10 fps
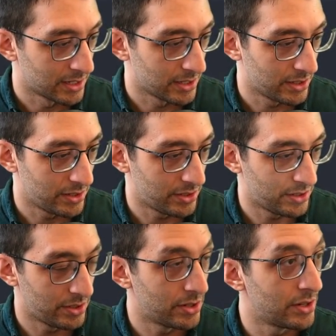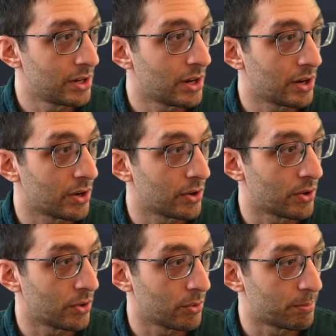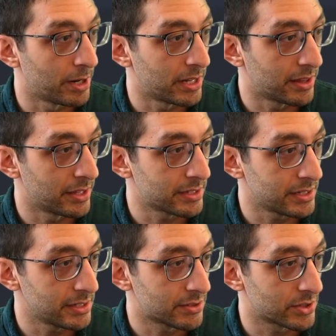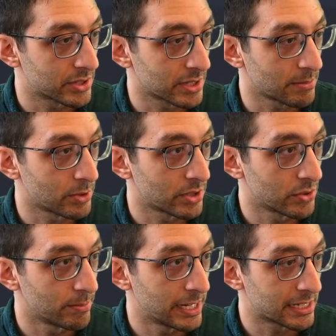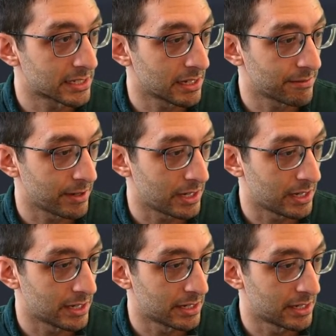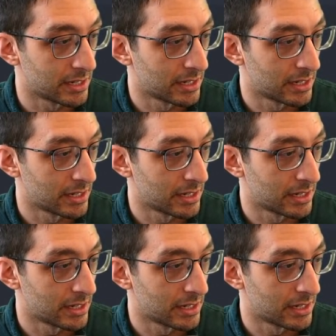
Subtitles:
No, but this is just someone who makes stuff on